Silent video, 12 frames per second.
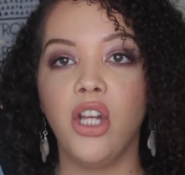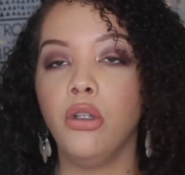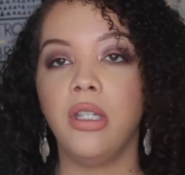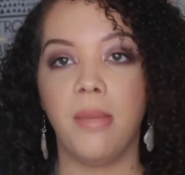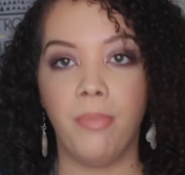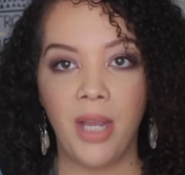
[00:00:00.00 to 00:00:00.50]

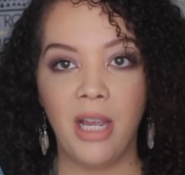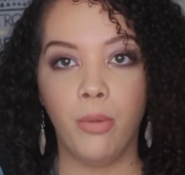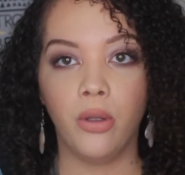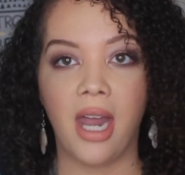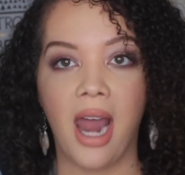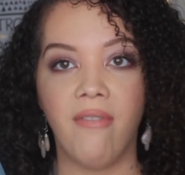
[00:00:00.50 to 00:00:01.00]
most
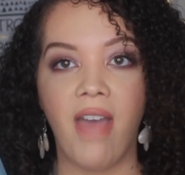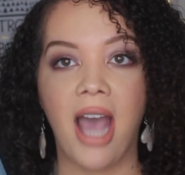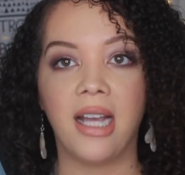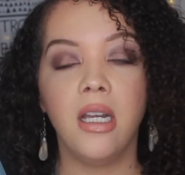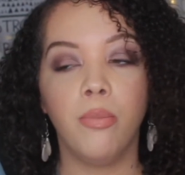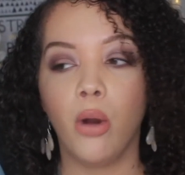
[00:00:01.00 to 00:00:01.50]
people that have
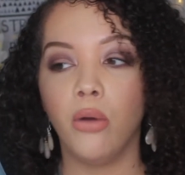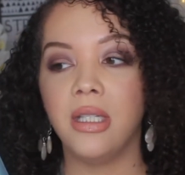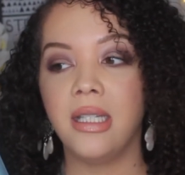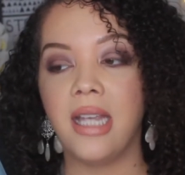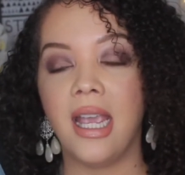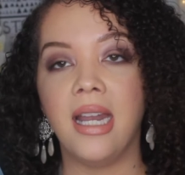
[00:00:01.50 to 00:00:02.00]
acne prone
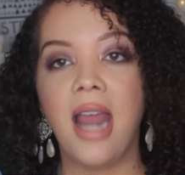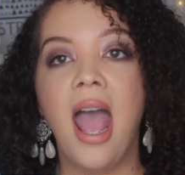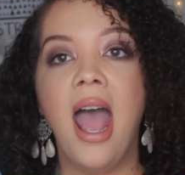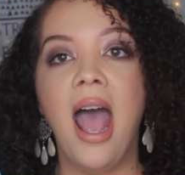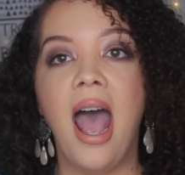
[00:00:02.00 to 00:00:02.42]
skin